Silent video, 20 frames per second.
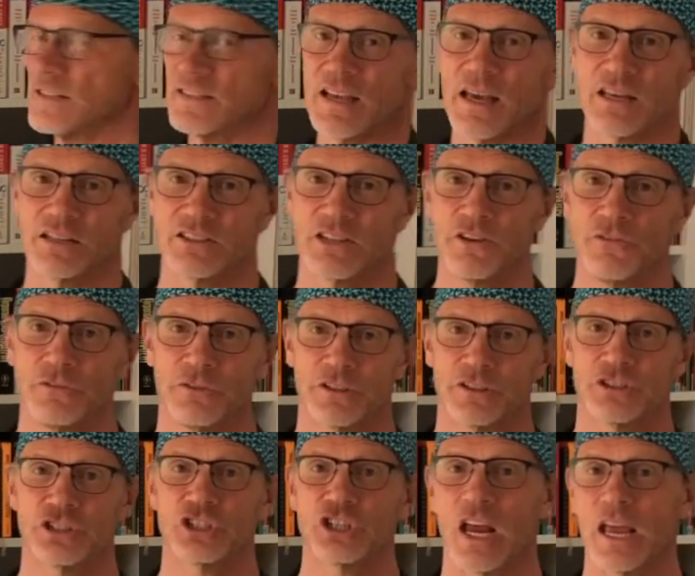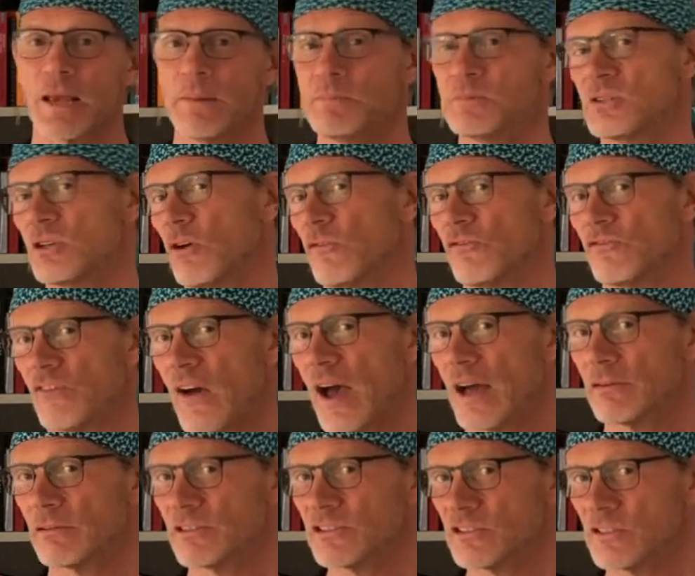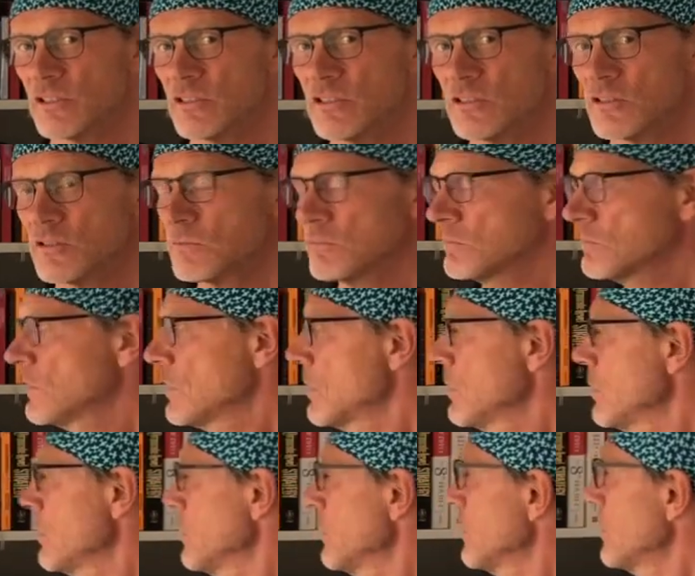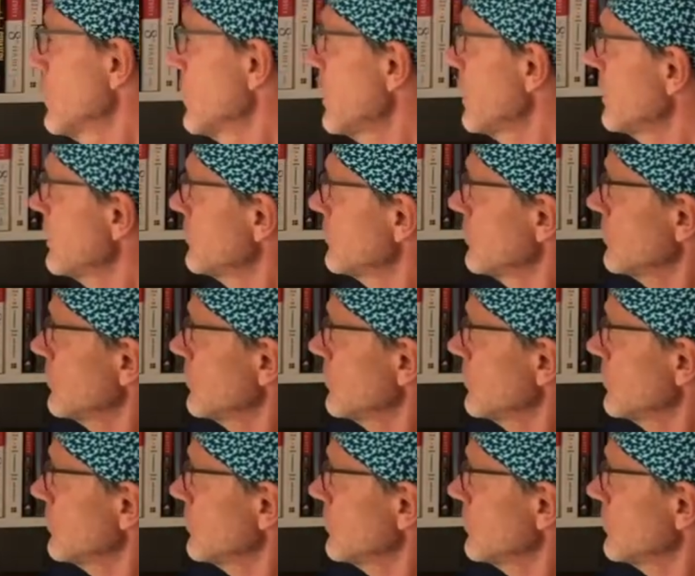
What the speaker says: there are different shapes of viruses, and